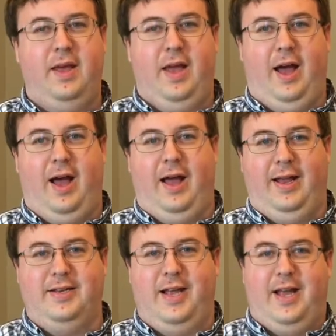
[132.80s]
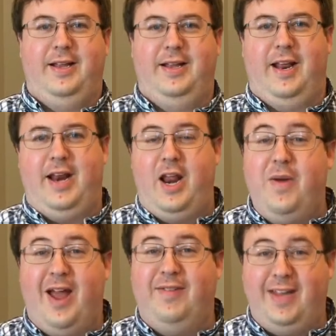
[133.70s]
Uh, and and here we
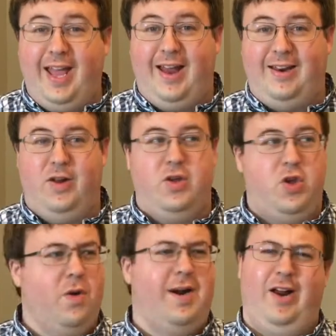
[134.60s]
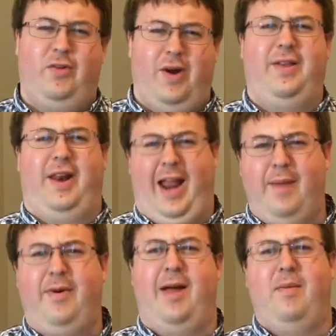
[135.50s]
have it again. You know, you're not greater than
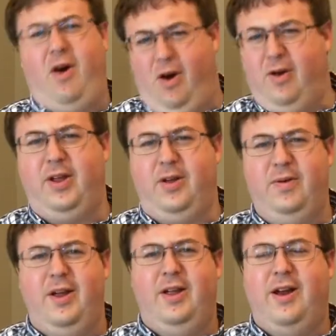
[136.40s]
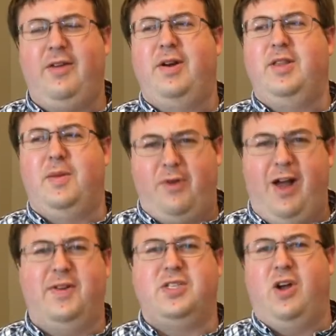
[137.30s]
Abraham, are you? You're not greater than the
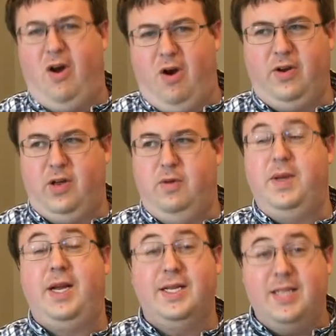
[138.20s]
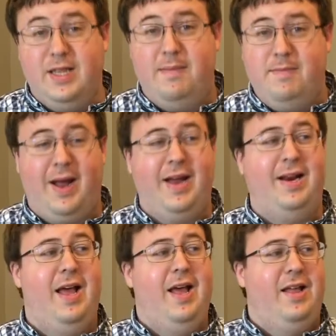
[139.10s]
prophets, are you? Because in their mind,
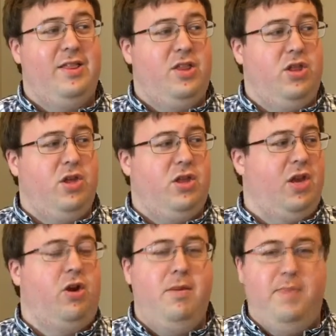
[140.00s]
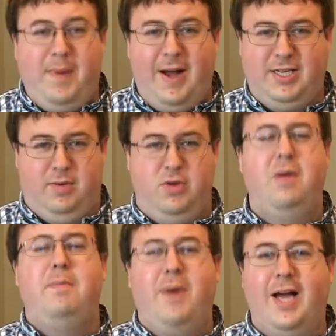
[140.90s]
it, it couldn't be possible. You
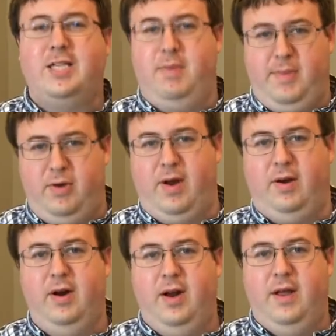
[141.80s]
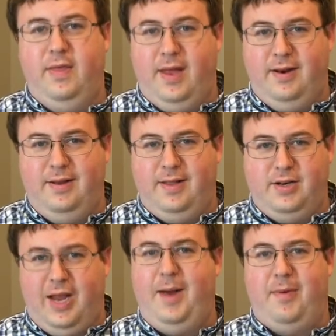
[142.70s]
couldn't possibly be greater than, than
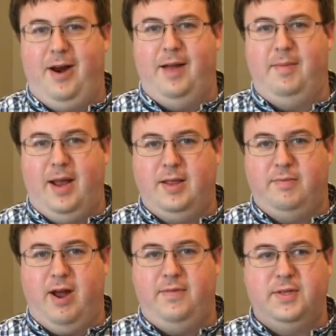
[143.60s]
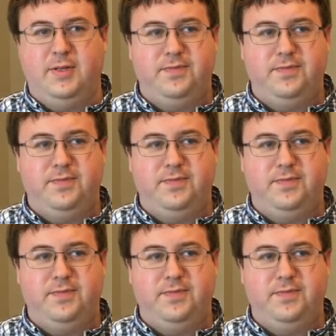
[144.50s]
Abraham and the prophets.